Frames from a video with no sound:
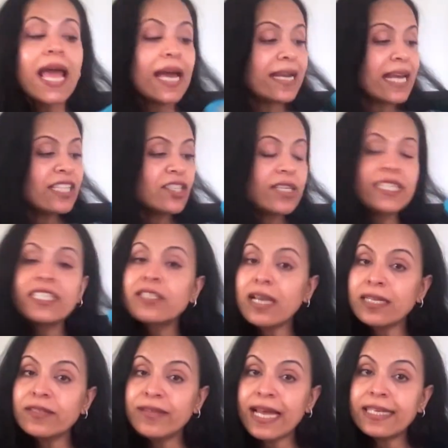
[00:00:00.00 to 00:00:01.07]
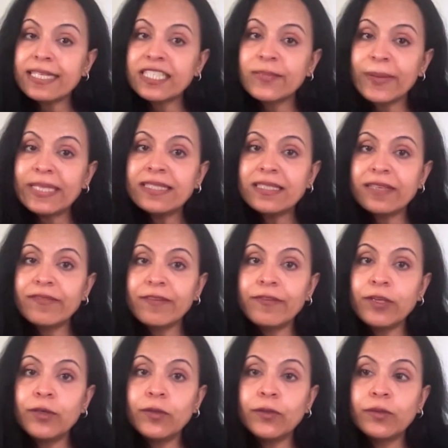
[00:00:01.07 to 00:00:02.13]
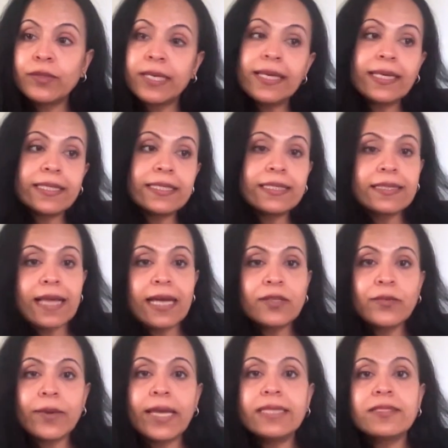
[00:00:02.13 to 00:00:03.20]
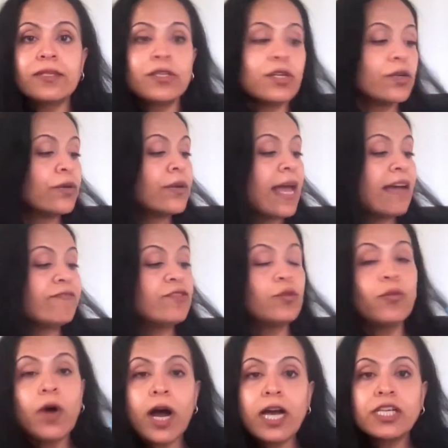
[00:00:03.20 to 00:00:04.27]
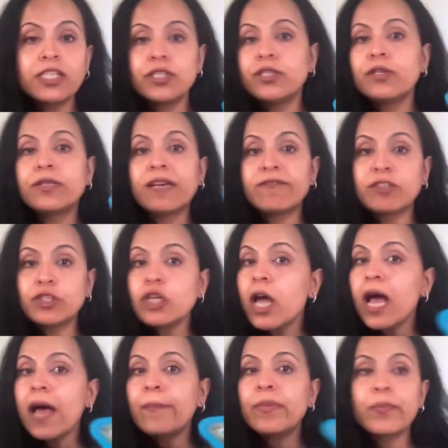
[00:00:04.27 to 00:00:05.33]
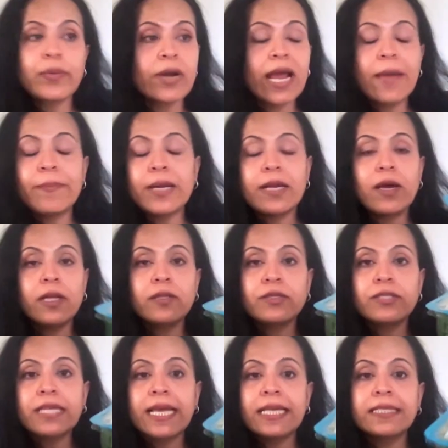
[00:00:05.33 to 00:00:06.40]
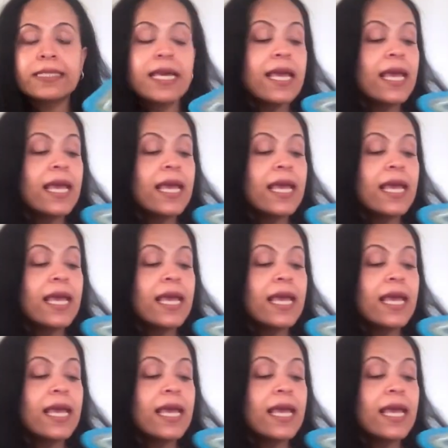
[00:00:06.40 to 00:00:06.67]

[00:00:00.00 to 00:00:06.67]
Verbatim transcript: And actually it's not that expensive if you think it in that way. So you don't have to wash, you don't have to chop, prep, and all those things.